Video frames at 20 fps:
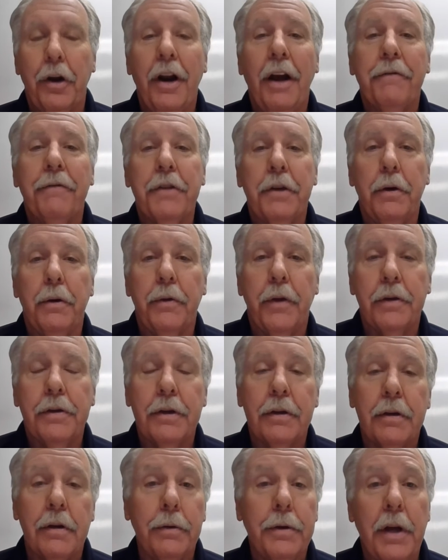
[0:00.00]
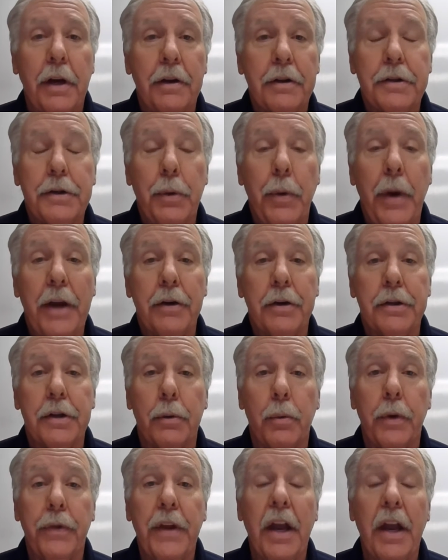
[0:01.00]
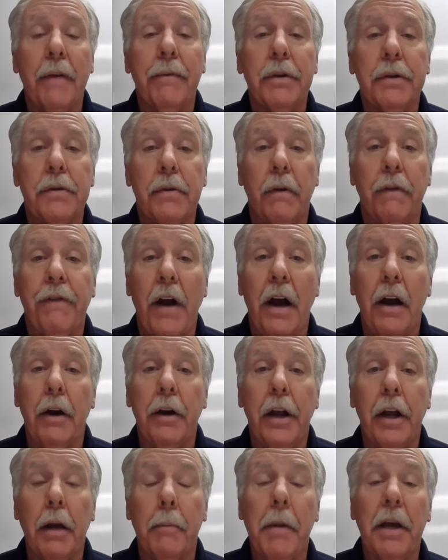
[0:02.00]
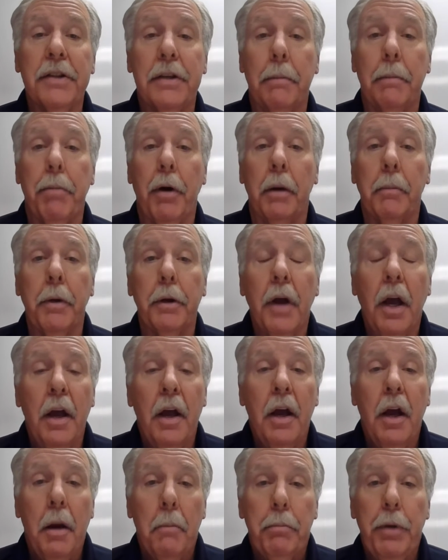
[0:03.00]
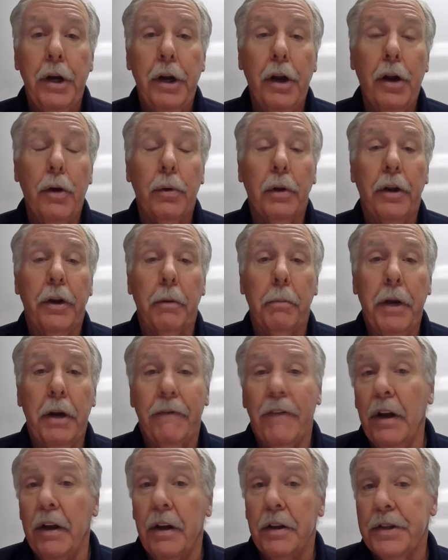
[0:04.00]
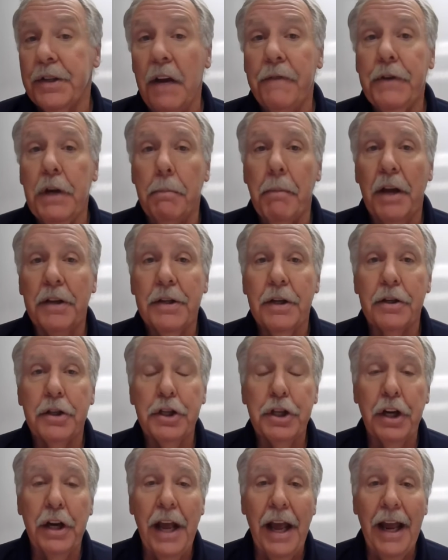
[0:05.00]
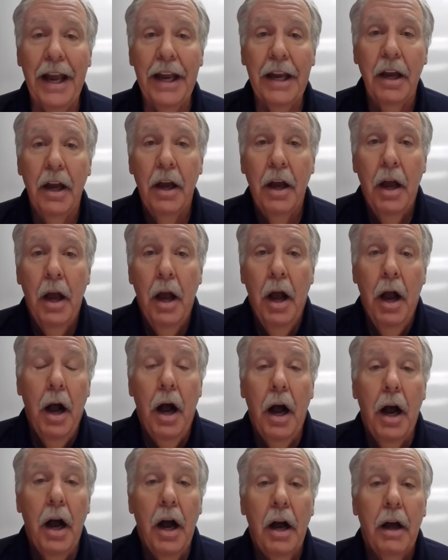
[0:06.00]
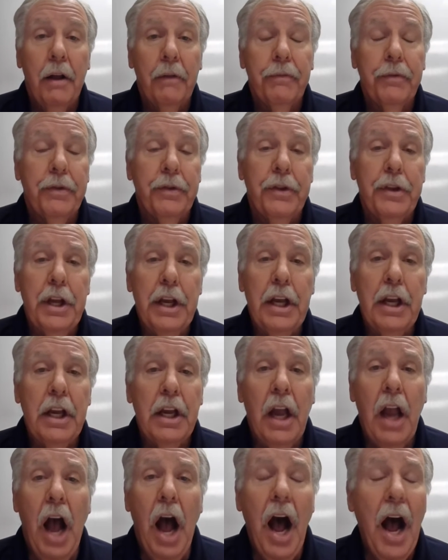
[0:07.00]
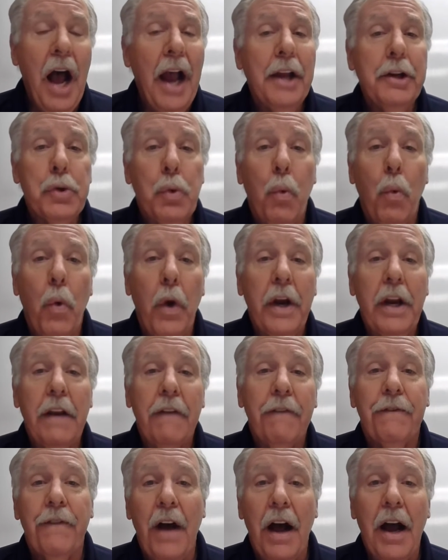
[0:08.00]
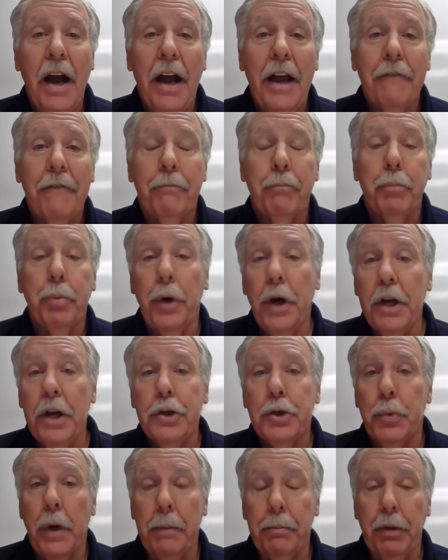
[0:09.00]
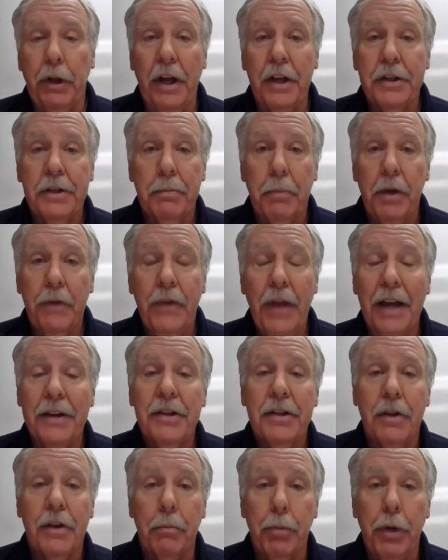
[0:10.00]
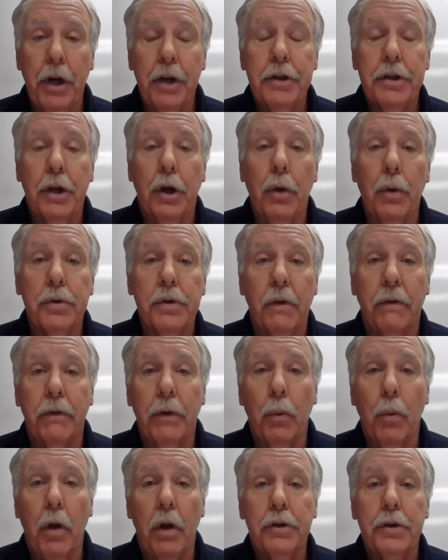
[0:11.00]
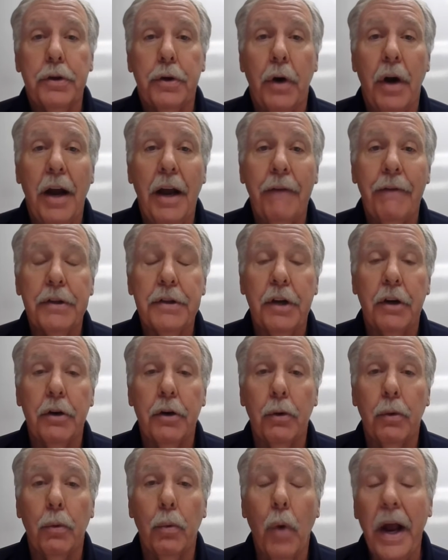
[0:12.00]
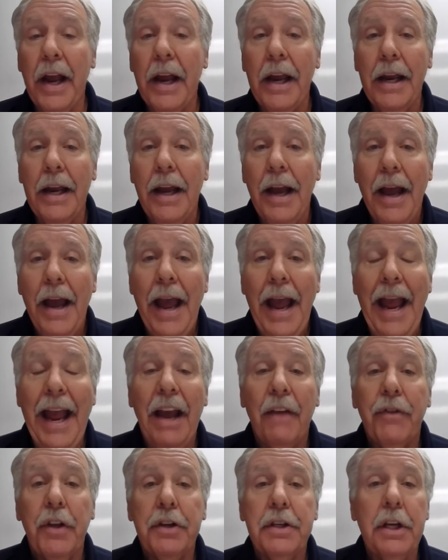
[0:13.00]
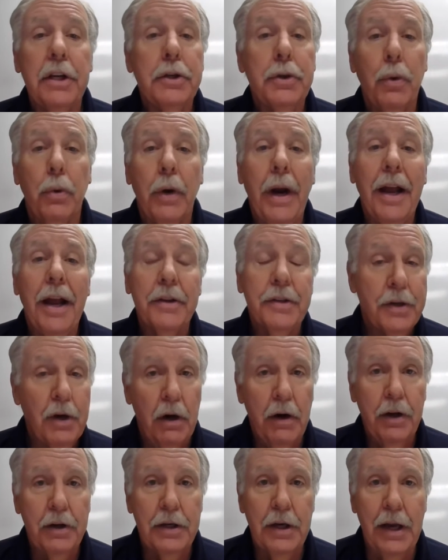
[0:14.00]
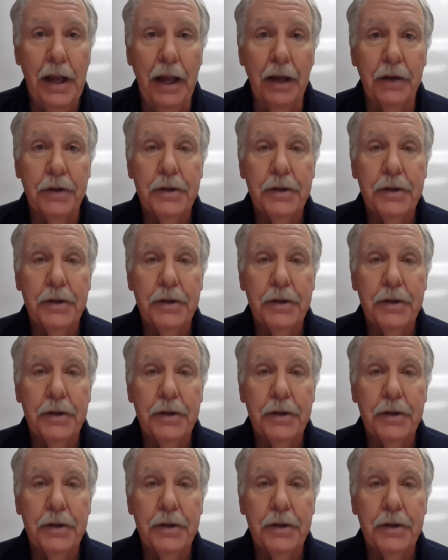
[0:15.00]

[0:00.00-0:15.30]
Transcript: Good afternoon. This is Lieutenant Stu Anderson with the Evansville Fire and EMS Department, bringing you a little bit of a safety message today. Uh, the I 25 bridge replacement, that's the bridge that goes over Walsh Drive, is underway, and the detour has started today.